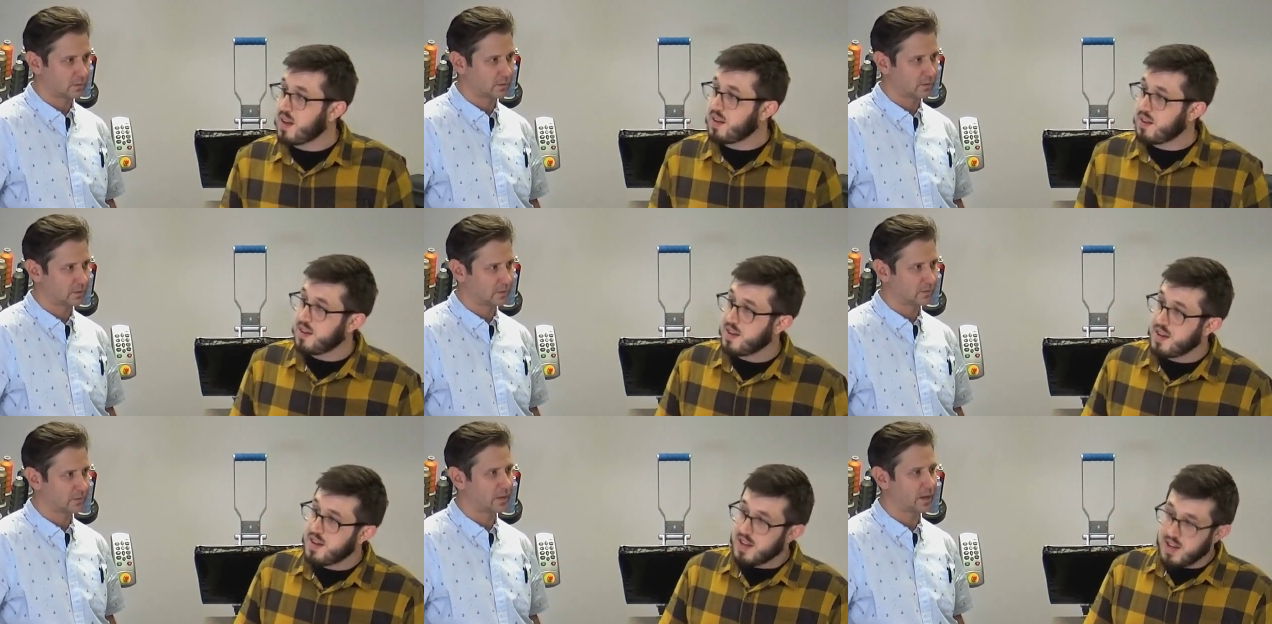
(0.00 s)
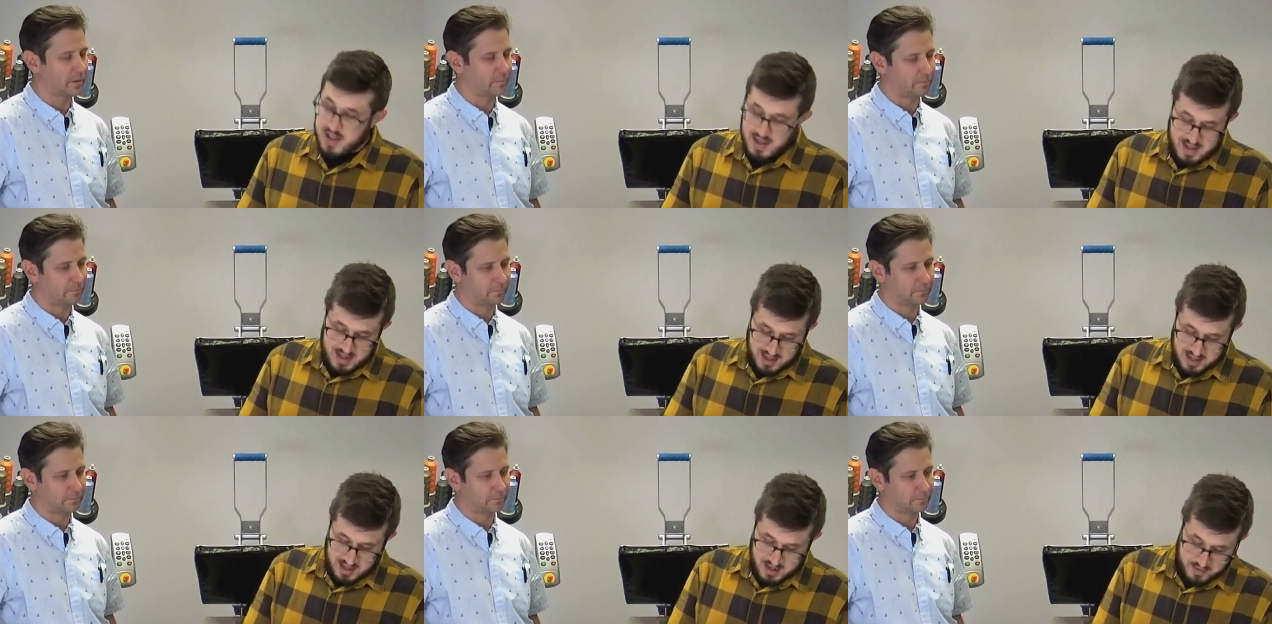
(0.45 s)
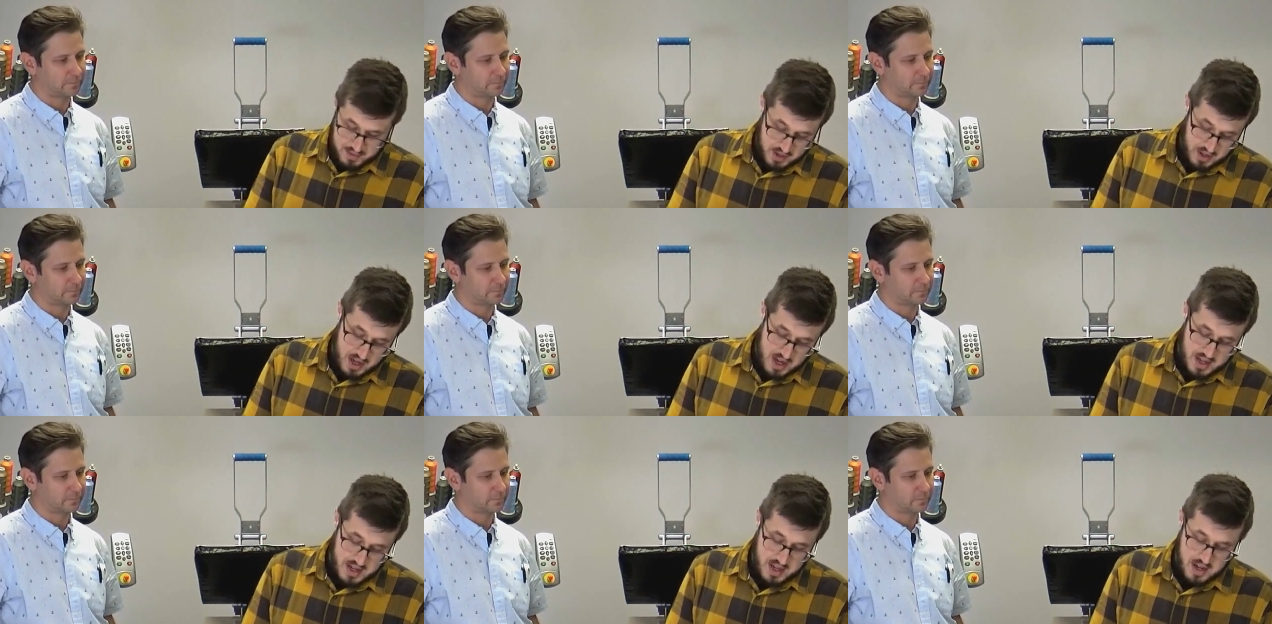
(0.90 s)
Speaker 1: Yep. Give a good
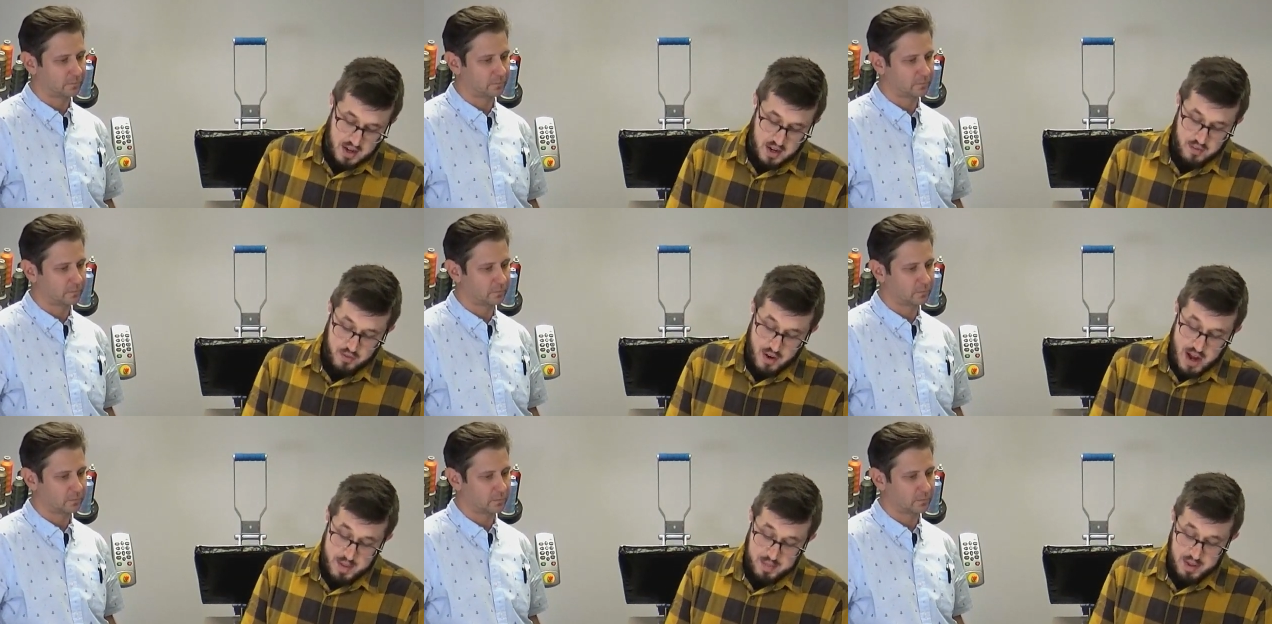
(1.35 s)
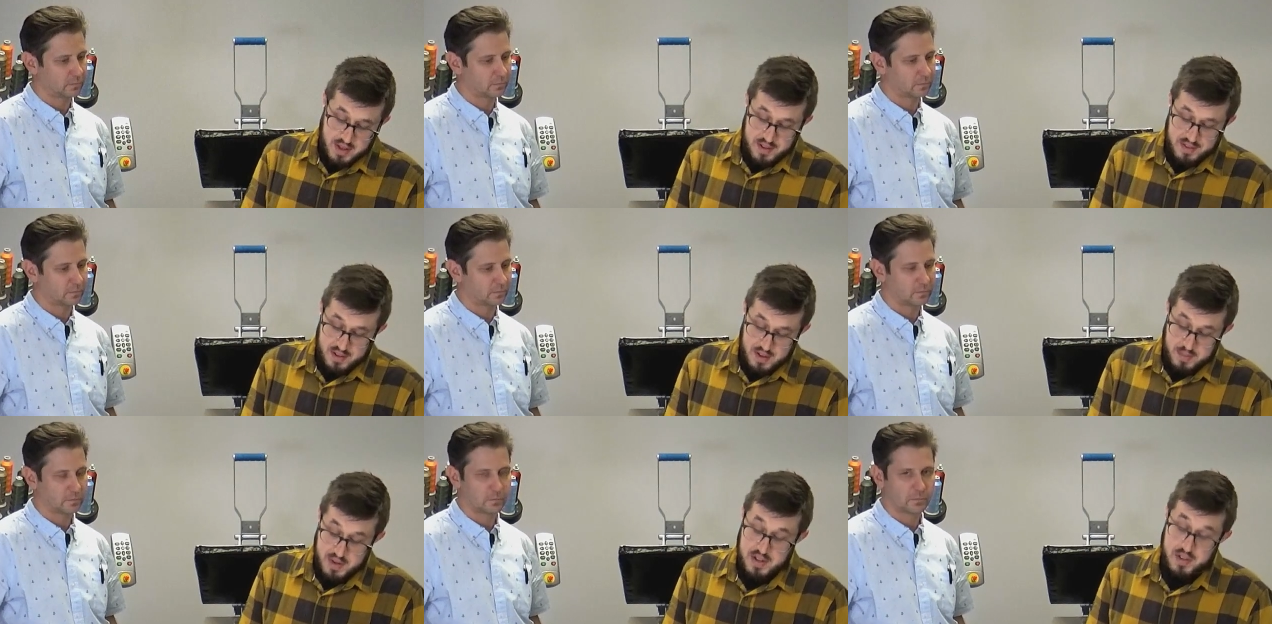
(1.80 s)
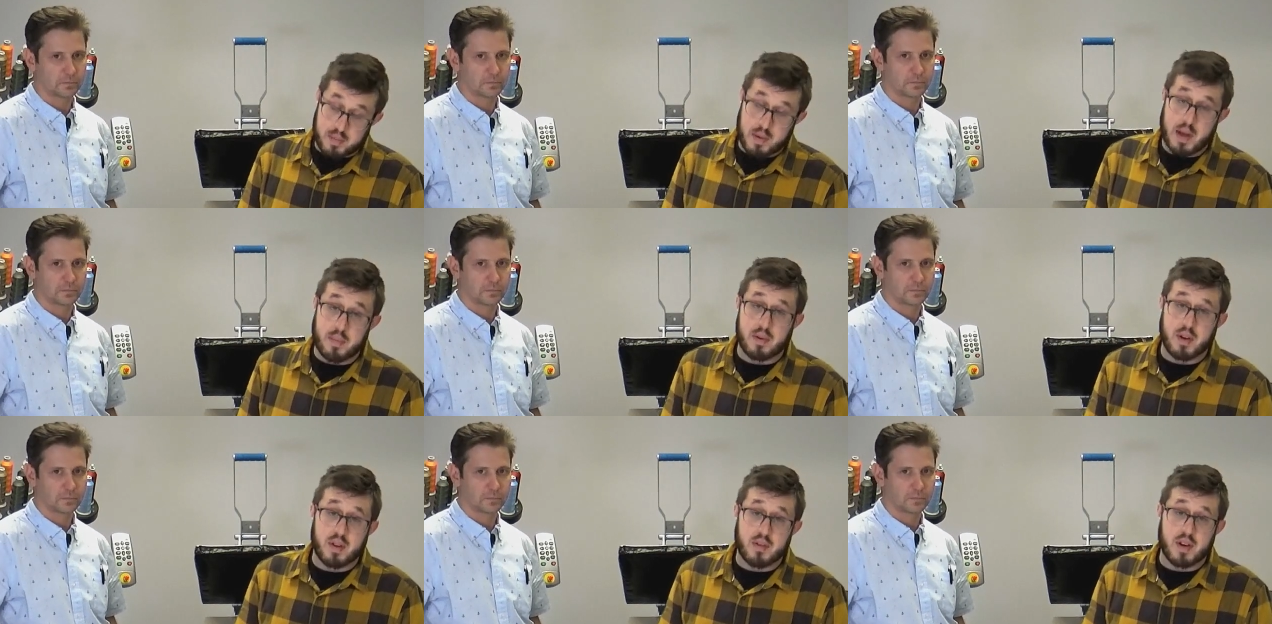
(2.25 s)
idea of wrapping this in a piece of paper.
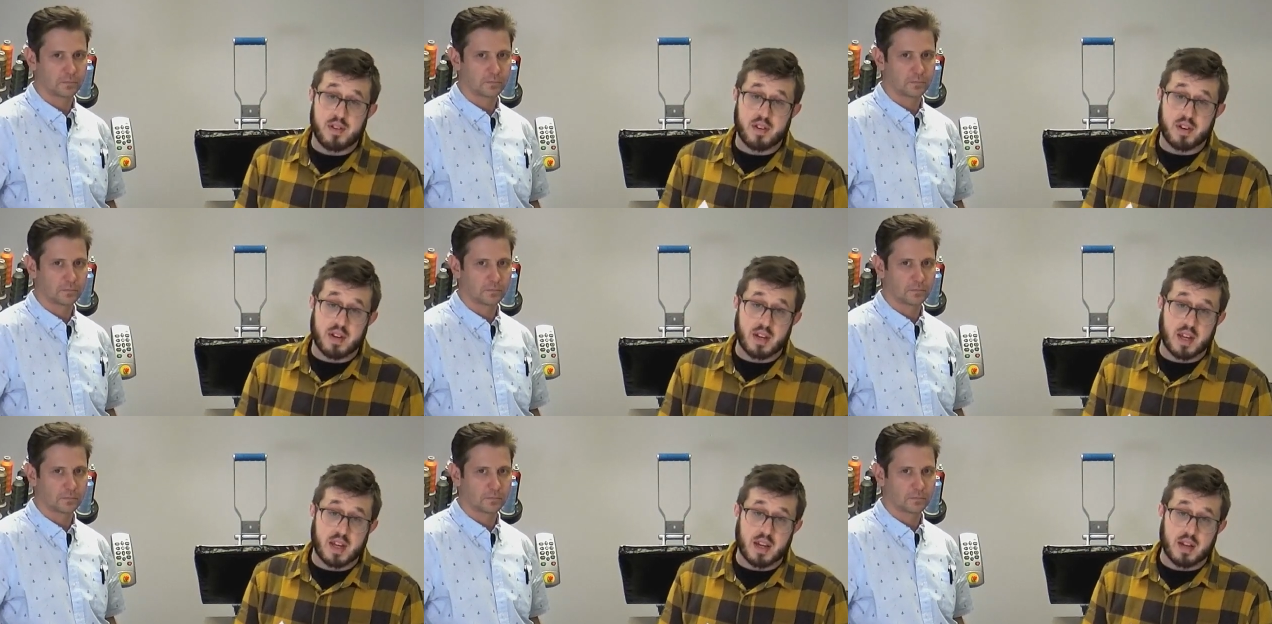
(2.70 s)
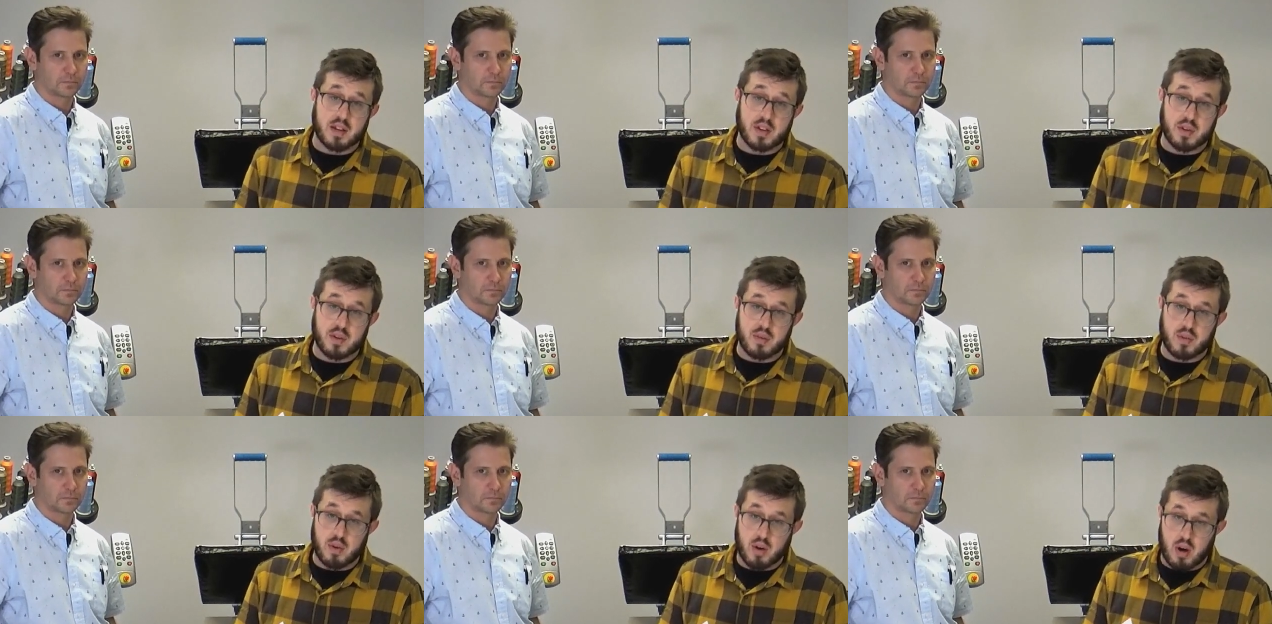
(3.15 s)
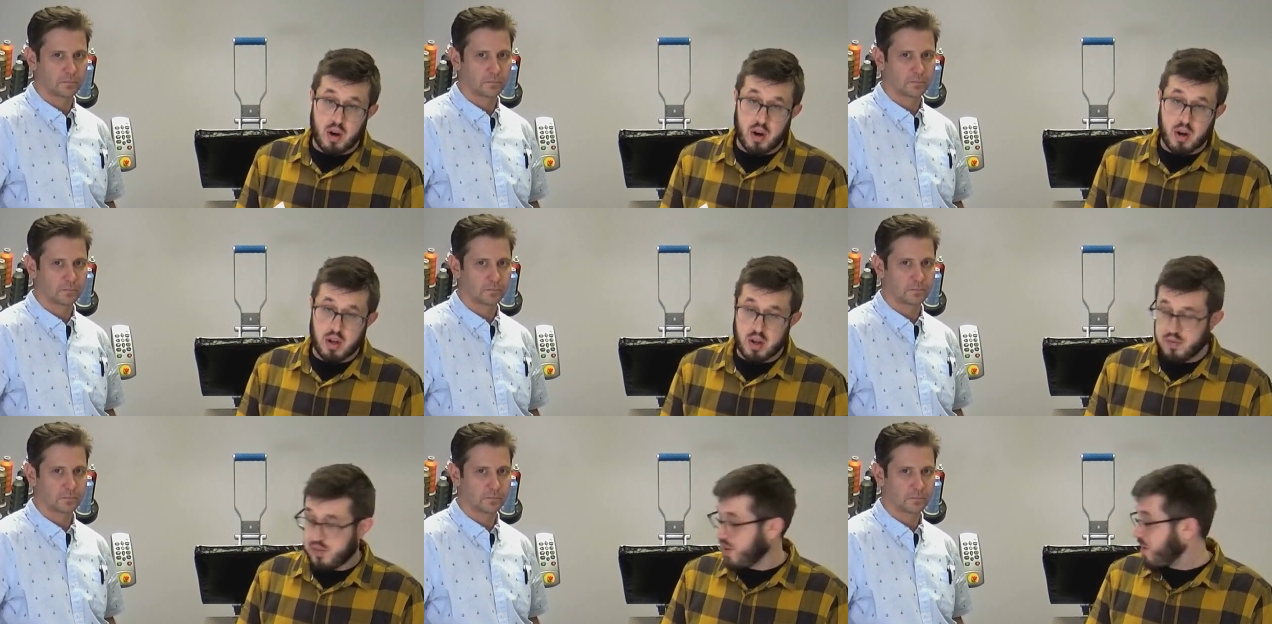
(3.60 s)
Otherwise, you're going to get glue all over
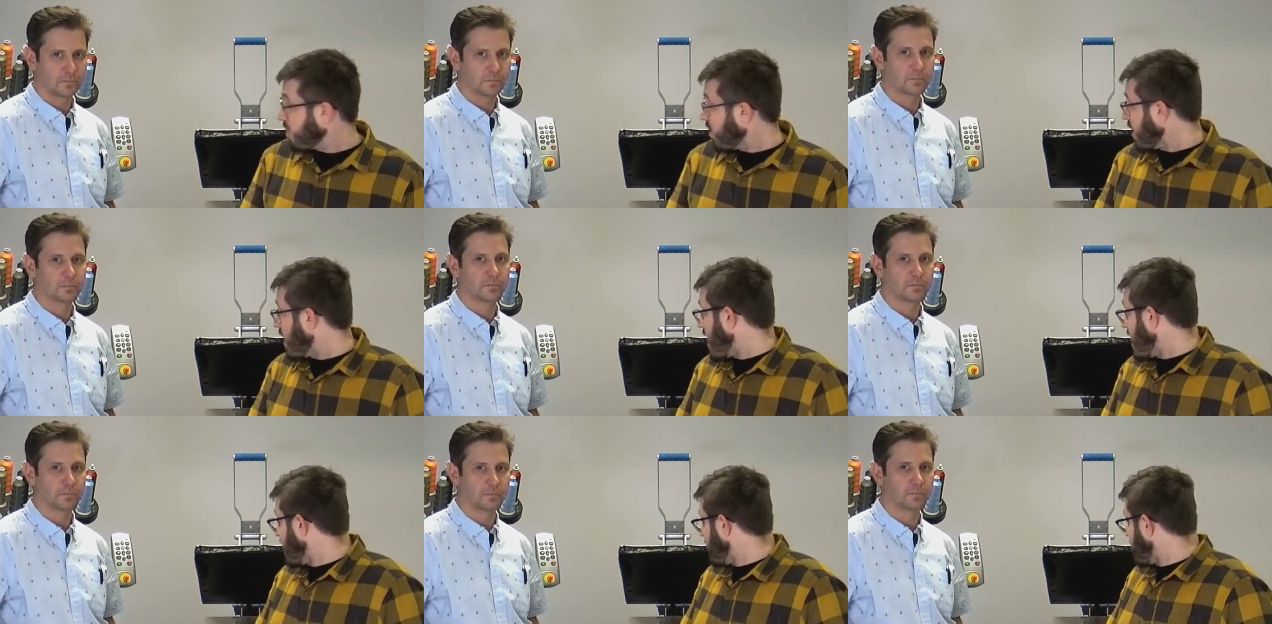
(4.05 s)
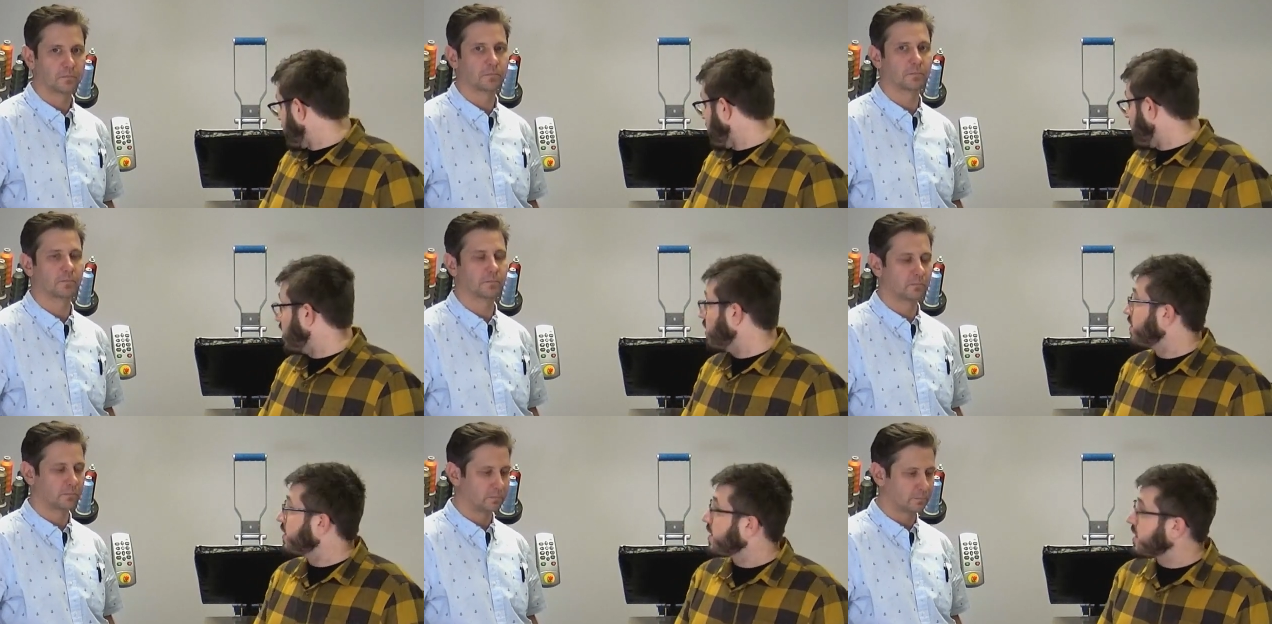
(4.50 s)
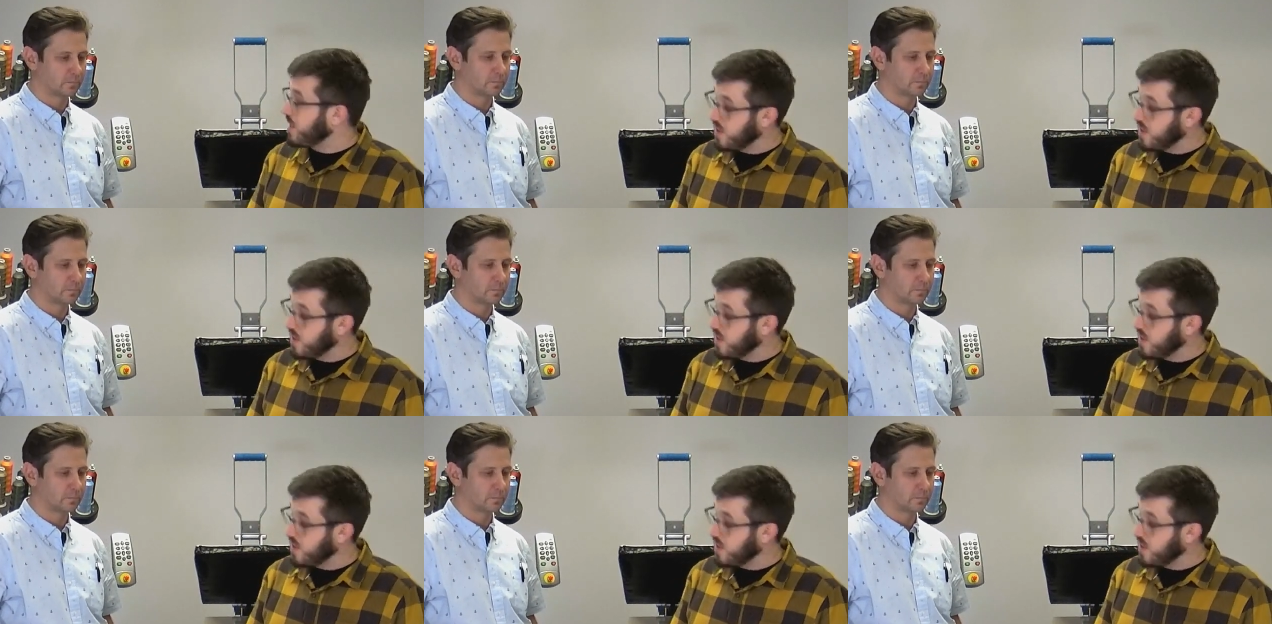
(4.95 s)
your platen, all of your heat